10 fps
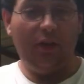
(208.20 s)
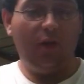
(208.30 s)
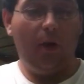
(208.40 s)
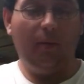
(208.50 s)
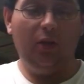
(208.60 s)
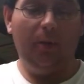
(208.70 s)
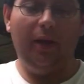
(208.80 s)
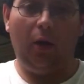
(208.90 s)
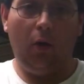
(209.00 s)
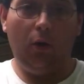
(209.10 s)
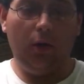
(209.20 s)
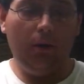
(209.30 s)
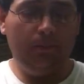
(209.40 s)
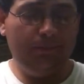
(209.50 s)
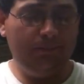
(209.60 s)
the thumb a little bit
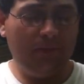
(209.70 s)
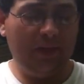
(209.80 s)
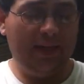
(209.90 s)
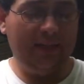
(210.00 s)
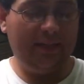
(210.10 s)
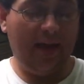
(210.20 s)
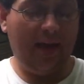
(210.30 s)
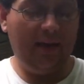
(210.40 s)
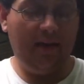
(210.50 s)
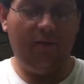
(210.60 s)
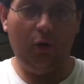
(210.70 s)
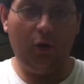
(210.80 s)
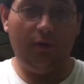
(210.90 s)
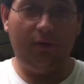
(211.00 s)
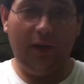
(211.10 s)
longer is that if
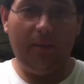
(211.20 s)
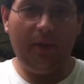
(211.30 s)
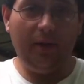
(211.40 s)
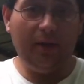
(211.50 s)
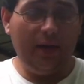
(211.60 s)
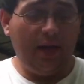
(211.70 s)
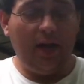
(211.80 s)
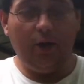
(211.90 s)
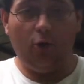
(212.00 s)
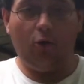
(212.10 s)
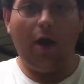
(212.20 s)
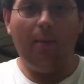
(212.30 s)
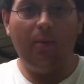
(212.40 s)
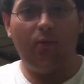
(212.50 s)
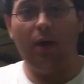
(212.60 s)
you're flipping and you're
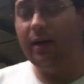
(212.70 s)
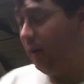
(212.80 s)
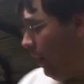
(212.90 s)
grabbing braided